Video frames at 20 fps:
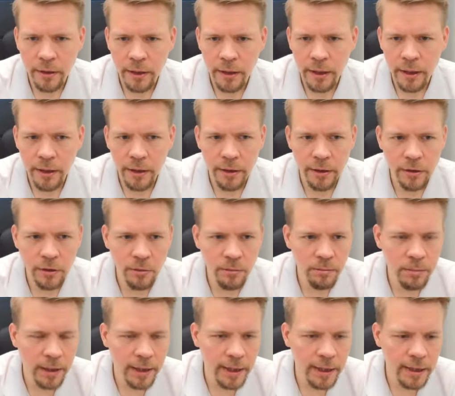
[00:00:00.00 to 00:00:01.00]
here to
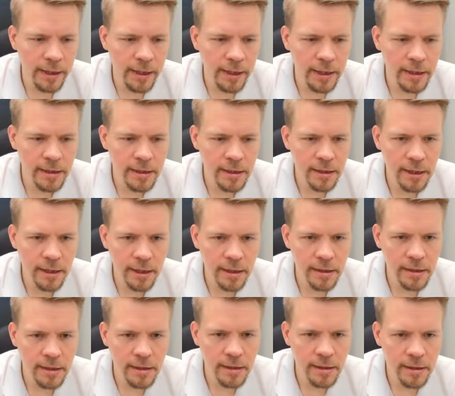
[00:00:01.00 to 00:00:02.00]
play
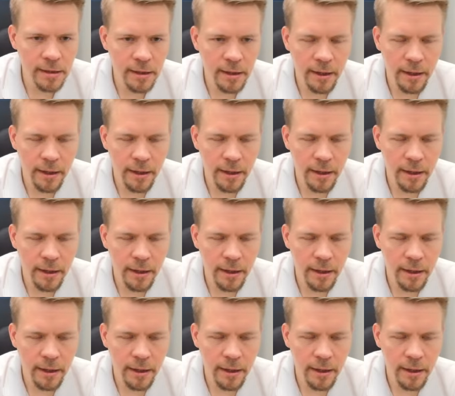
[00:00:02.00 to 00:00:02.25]
d6